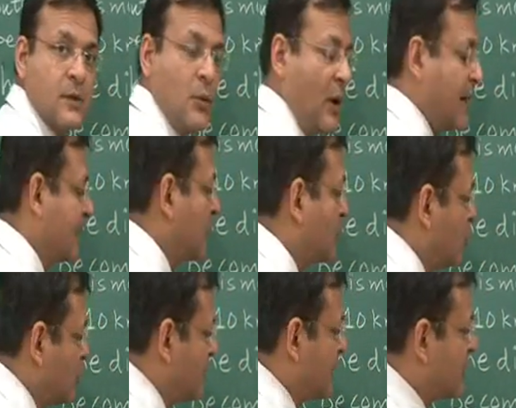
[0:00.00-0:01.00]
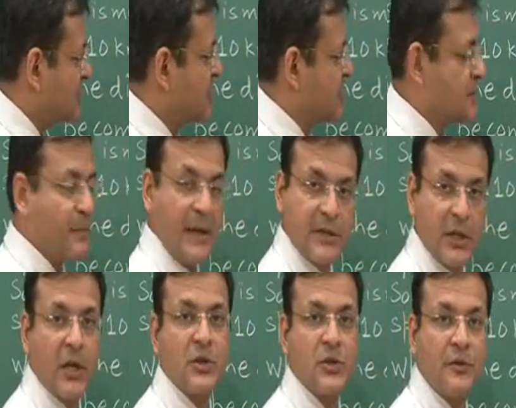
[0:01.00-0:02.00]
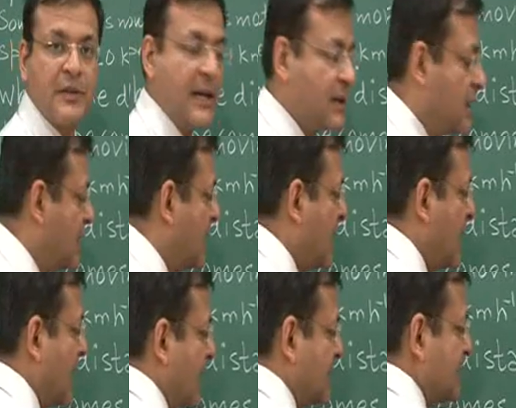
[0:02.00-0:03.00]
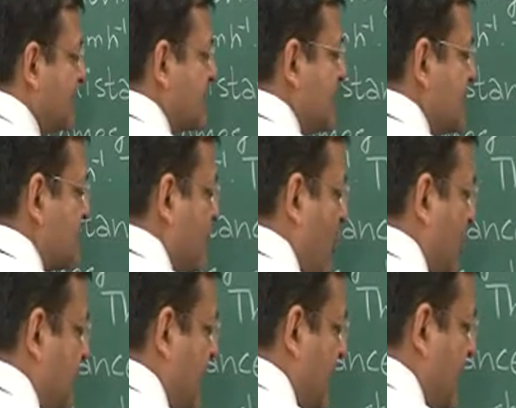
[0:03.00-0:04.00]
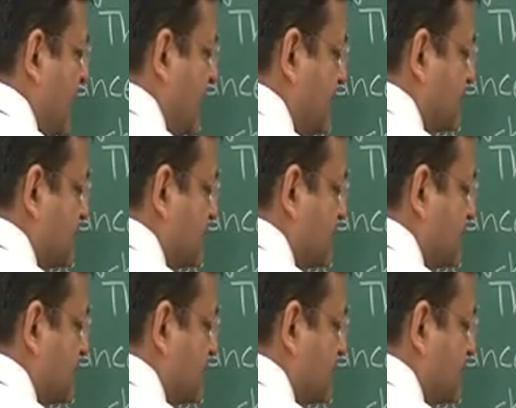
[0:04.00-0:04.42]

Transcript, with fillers: Why 10 root 2? Because this is Pythagoras of that and this is 45 degree.